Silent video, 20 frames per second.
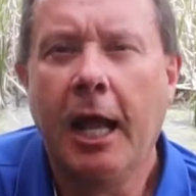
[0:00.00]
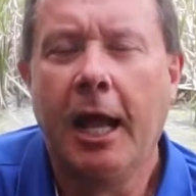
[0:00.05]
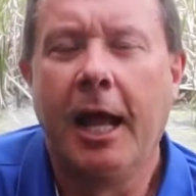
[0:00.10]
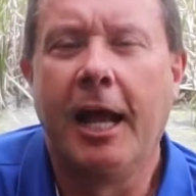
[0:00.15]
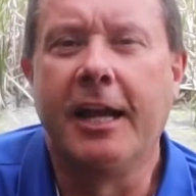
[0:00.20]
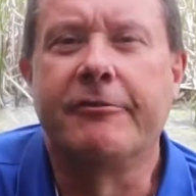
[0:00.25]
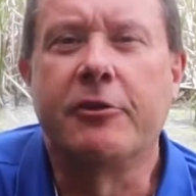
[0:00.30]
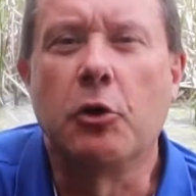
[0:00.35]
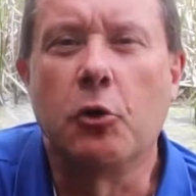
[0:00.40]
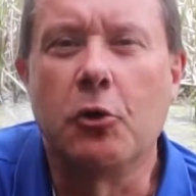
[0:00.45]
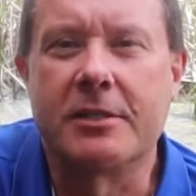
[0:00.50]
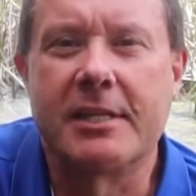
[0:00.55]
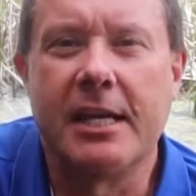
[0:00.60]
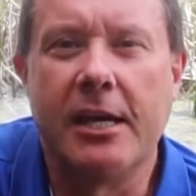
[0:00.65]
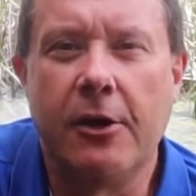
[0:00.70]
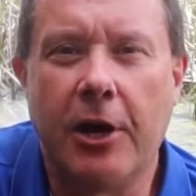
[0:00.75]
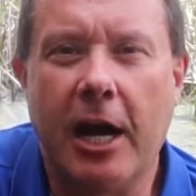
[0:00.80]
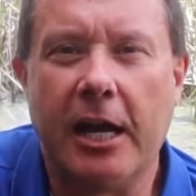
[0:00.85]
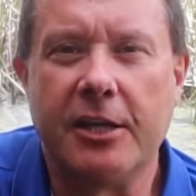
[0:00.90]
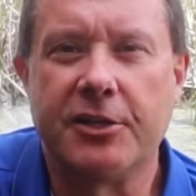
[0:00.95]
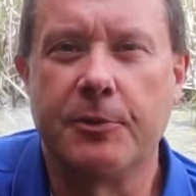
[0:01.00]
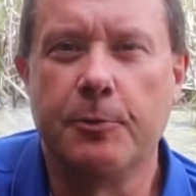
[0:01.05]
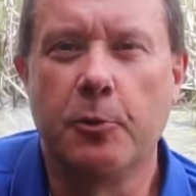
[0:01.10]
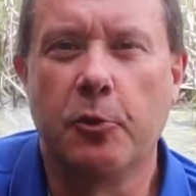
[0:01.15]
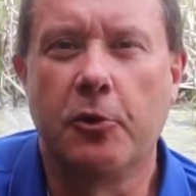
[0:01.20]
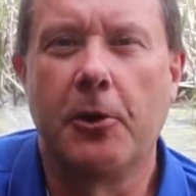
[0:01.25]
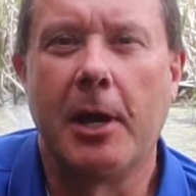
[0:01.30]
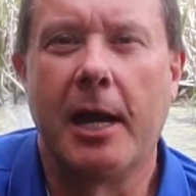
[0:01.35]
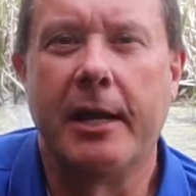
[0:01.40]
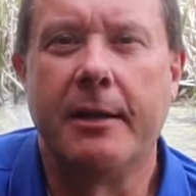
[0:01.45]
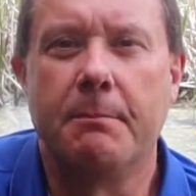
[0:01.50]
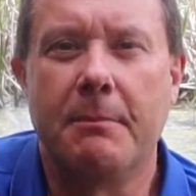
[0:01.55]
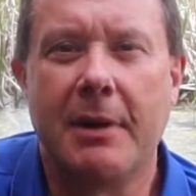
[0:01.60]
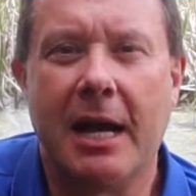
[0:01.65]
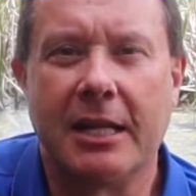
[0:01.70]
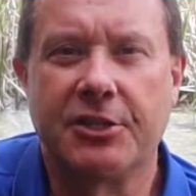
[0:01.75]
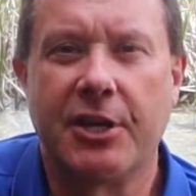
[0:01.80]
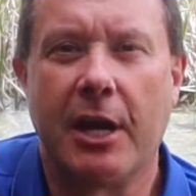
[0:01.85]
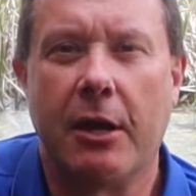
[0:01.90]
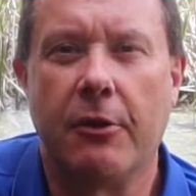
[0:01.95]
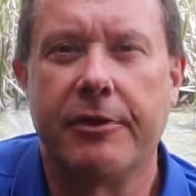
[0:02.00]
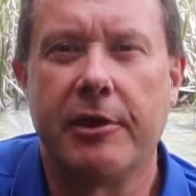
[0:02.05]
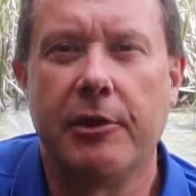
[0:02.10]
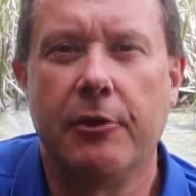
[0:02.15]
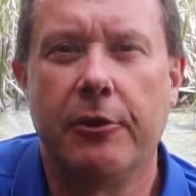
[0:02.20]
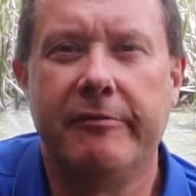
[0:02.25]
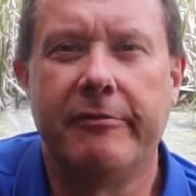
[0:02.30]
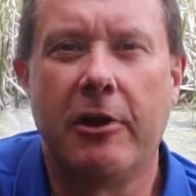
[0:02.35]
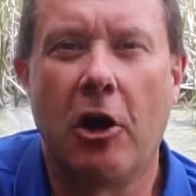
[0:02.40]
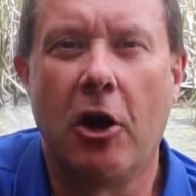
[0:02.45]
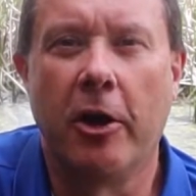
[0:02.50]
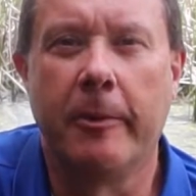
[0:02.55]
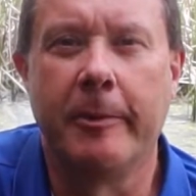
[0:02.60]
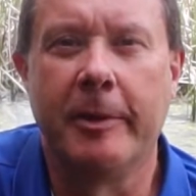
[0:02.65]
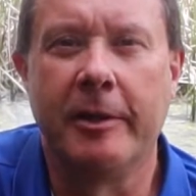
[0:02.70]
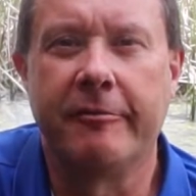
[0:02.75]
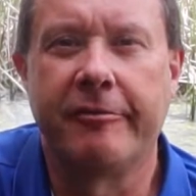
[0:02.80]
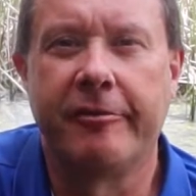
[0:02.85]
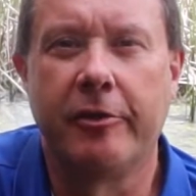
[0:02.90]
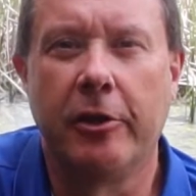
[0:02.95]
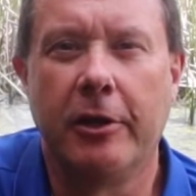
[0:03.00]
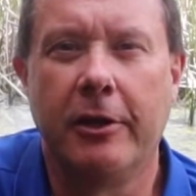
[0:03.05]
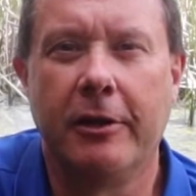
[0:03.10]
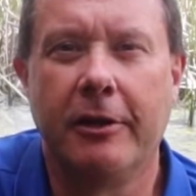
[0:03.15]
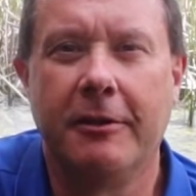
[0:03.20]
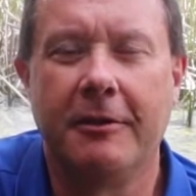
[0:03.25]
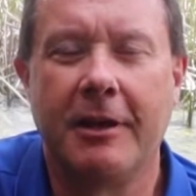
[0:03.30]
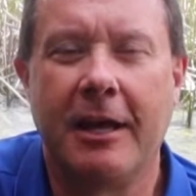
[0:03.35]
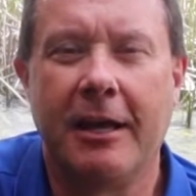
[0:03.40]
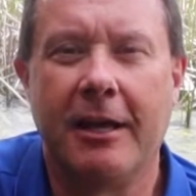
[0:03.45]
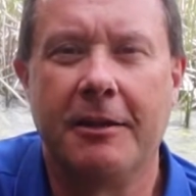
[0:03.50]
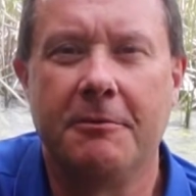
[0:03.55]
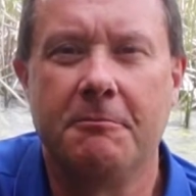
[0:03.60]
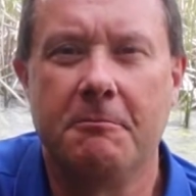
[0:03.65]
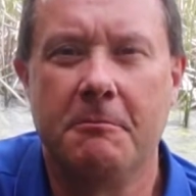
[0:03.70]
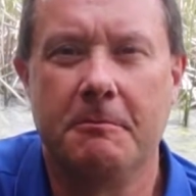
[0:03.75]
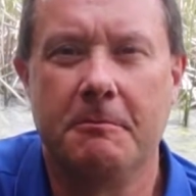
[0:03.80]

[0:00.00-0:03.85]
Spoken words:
And of course, aeration will create a much healthier environment for